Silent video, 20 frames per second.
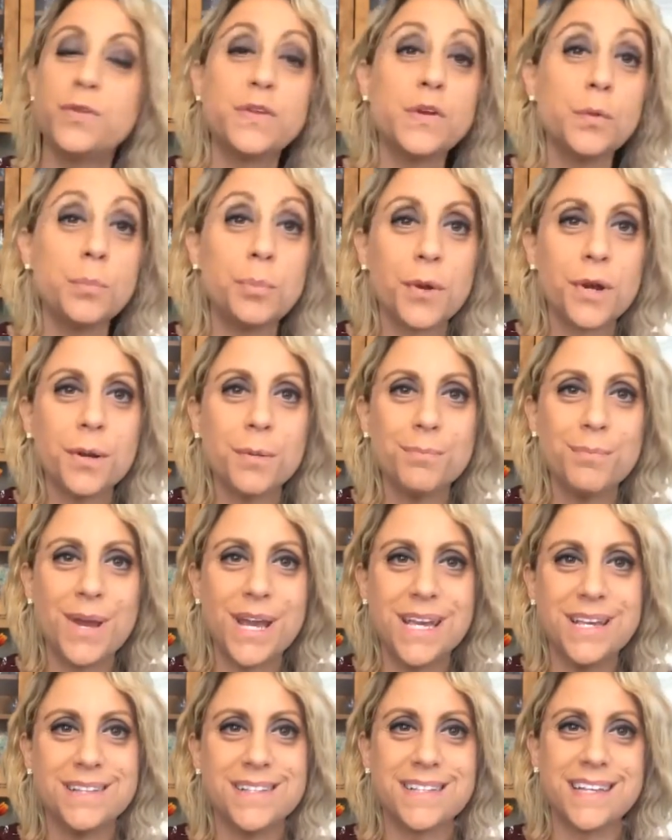super
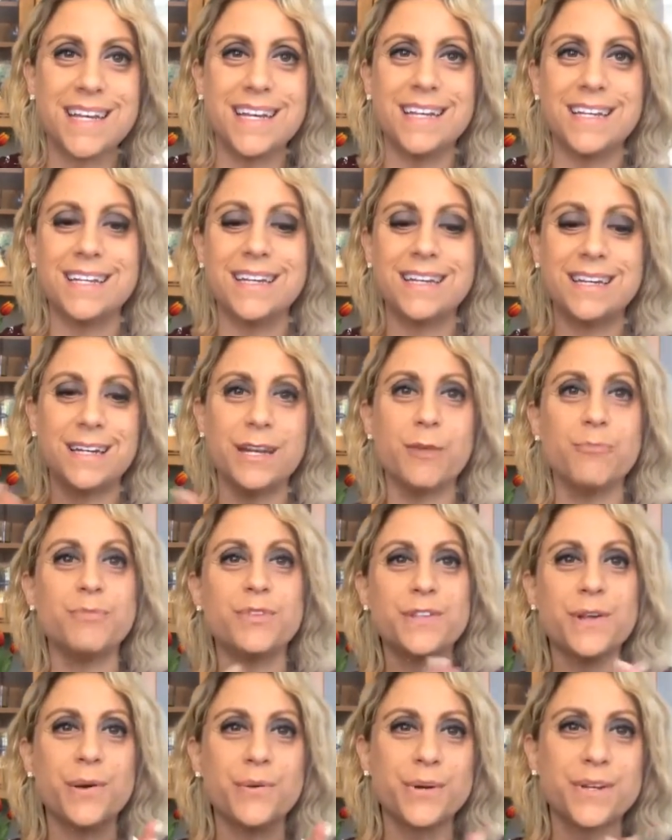amazing and I'm
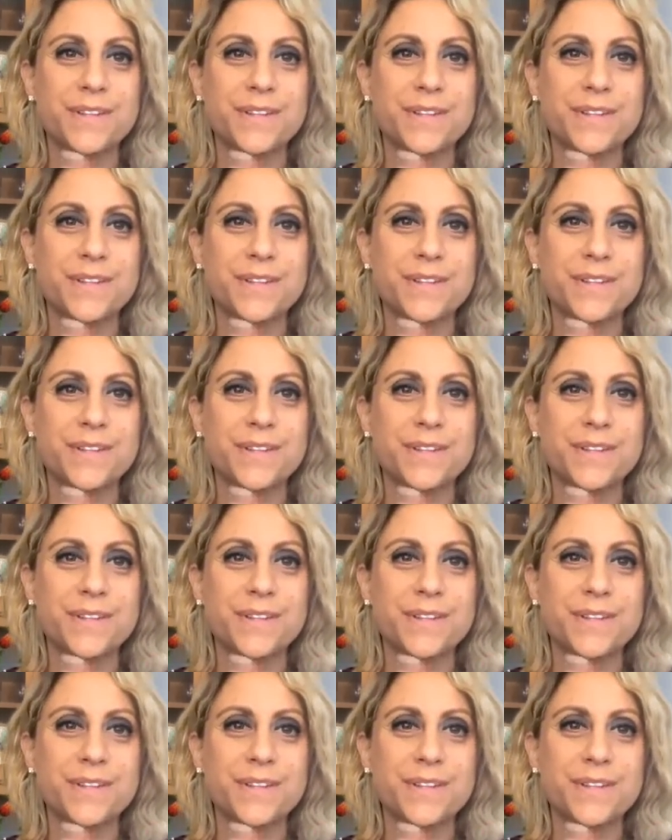so